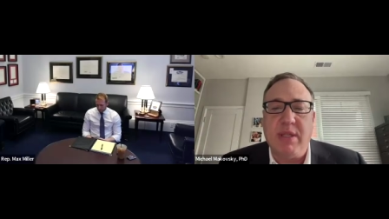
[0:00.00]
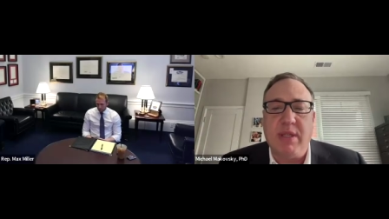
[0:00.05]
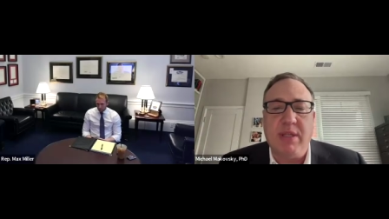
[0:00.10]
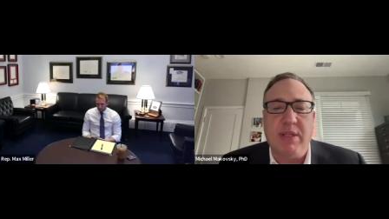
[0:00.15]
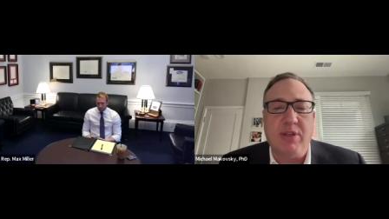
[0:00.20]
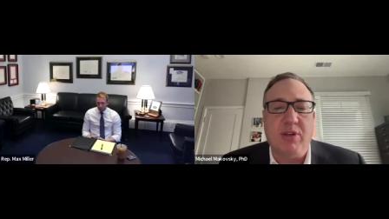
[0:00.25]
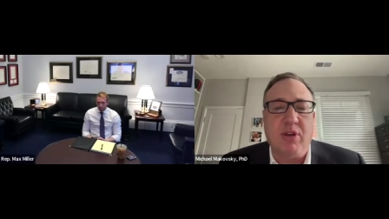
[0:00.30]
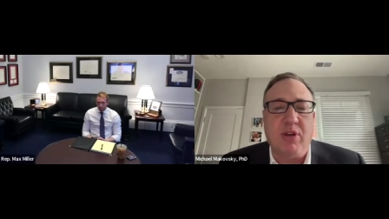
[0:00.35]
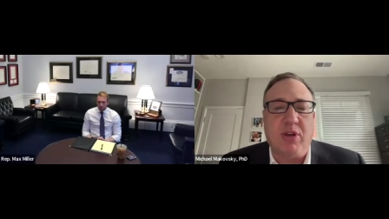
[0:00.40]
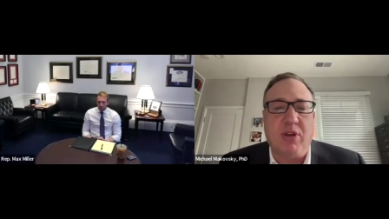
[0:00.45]
and
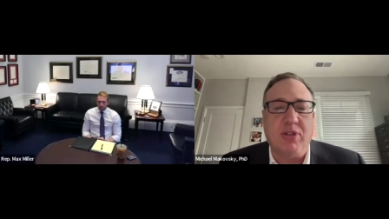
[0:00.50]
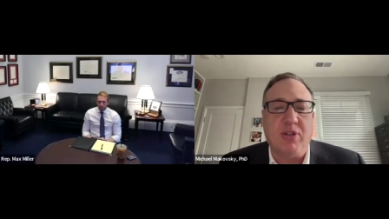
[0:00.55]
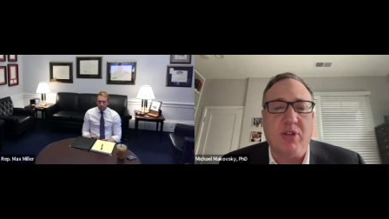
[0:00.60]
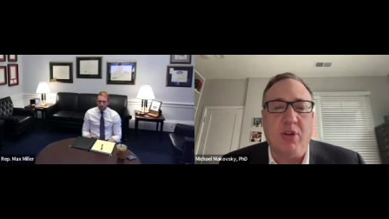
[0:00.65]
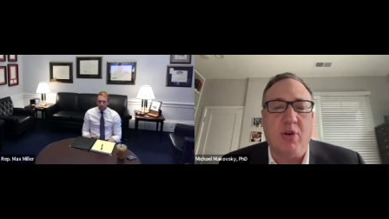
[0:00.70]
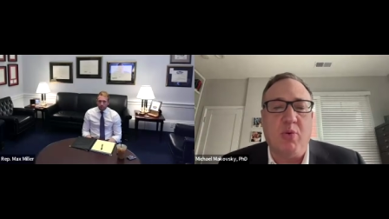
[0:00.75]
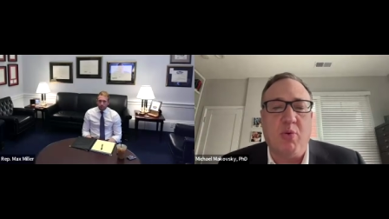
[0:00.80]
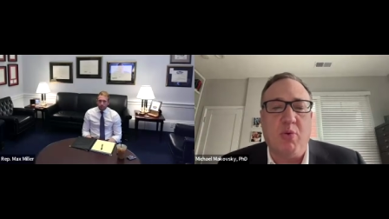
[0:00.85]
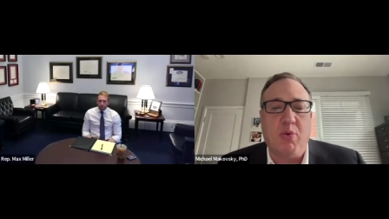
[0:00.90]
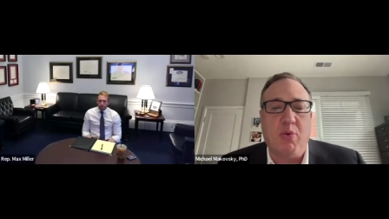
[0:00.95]
he's
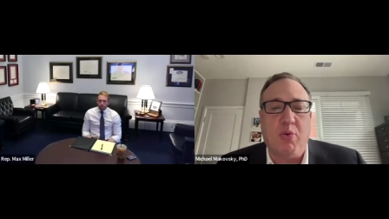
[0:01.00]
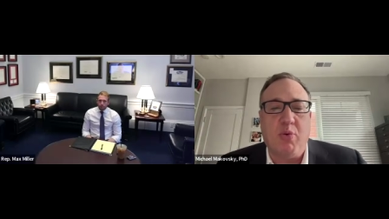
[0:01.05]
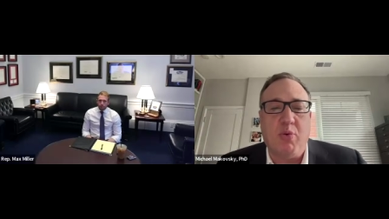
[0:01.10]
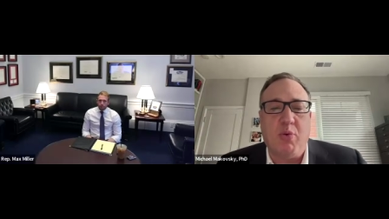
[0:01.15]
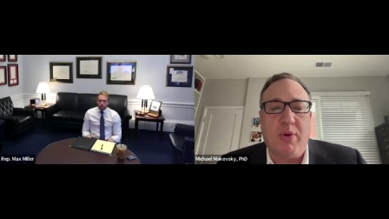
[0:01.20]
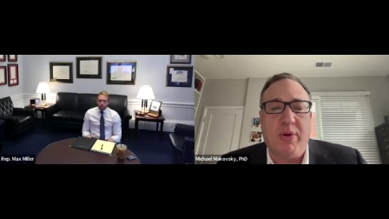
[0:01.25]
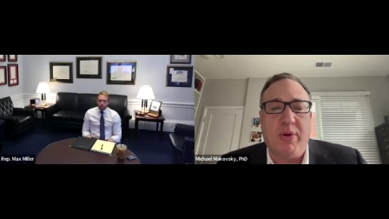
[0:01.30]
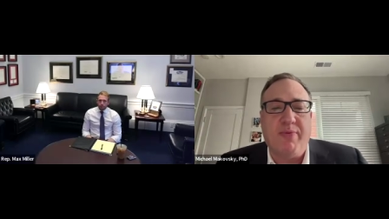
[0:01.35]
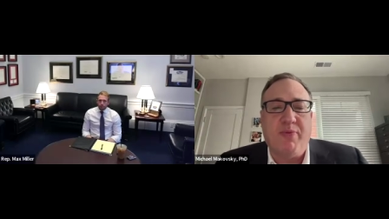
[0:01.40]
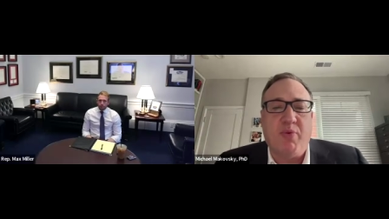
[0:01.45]
also
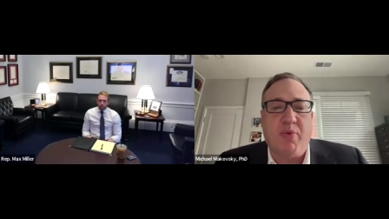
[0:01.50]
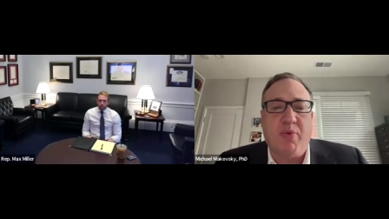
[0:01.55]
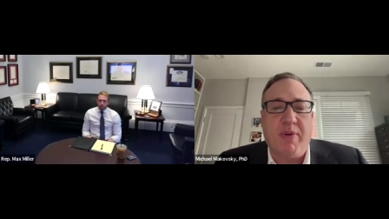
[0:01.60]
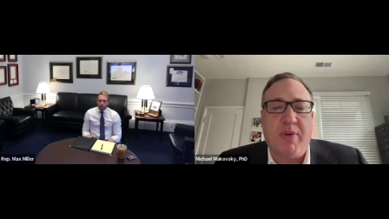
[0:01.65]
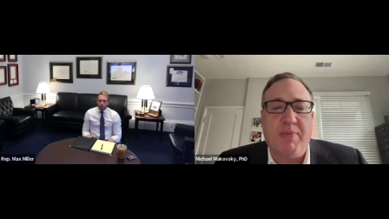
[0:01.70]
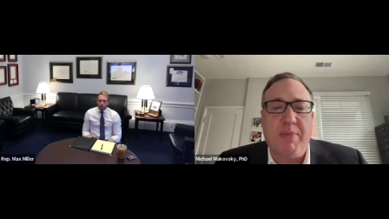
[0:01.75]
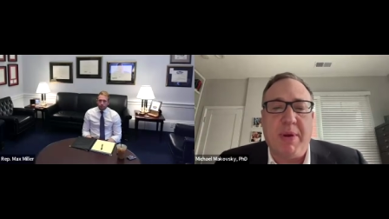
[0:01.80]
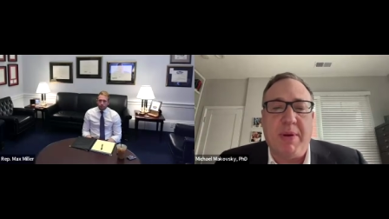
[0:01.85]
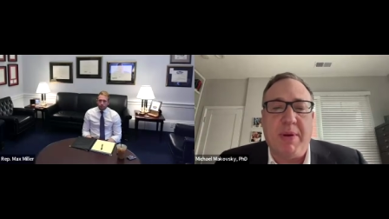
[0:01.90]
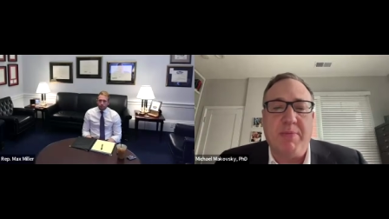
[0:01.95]
one of
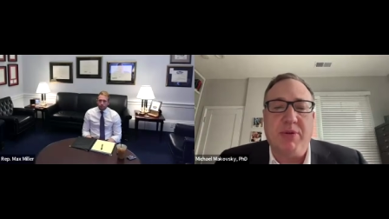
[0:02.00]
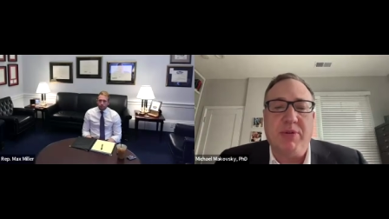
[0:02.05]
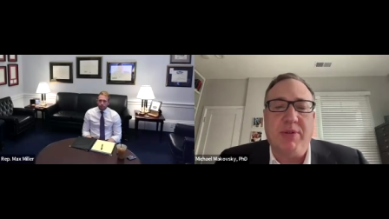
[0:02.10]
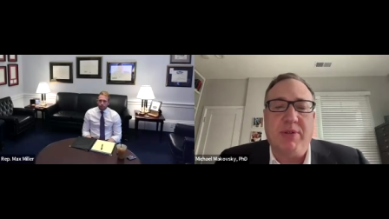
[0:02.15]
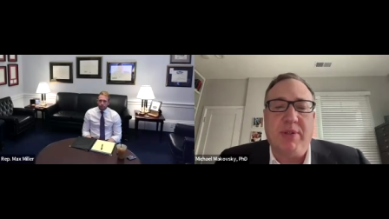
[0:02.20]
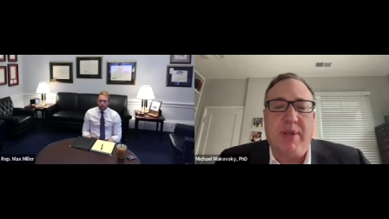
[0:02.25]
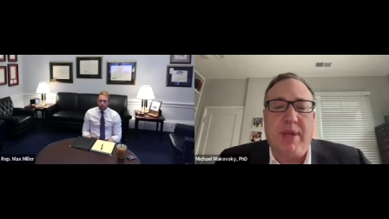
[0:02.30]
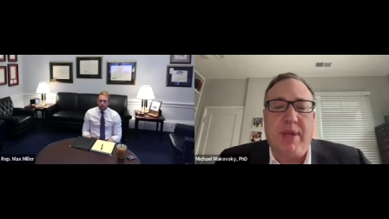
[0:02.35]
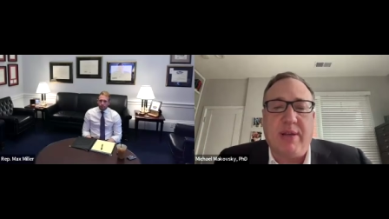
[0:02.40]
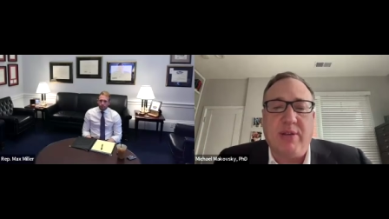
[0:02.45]
12 members
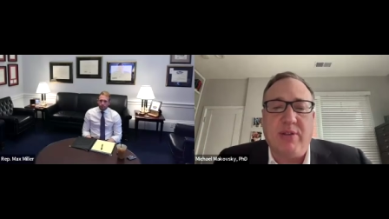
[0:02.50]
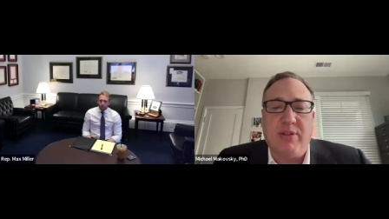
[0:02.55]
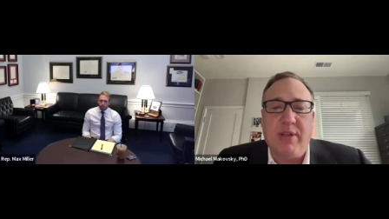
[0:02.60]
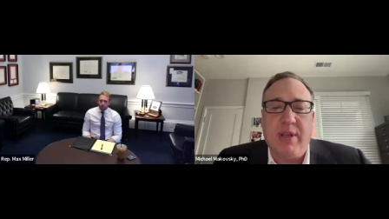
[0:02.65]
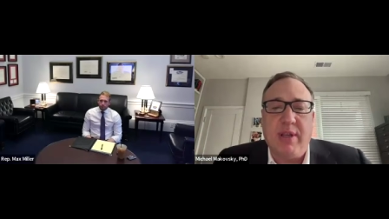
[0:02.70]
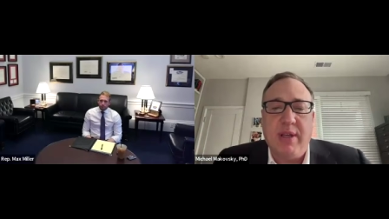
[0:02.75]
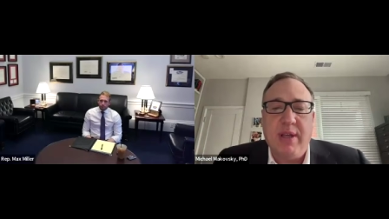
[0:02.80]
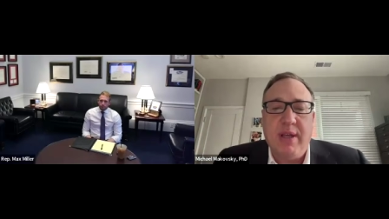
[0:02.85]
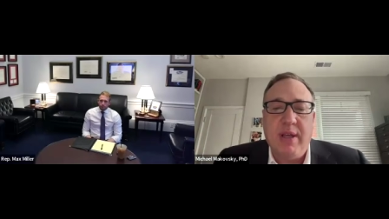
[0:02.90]
of the House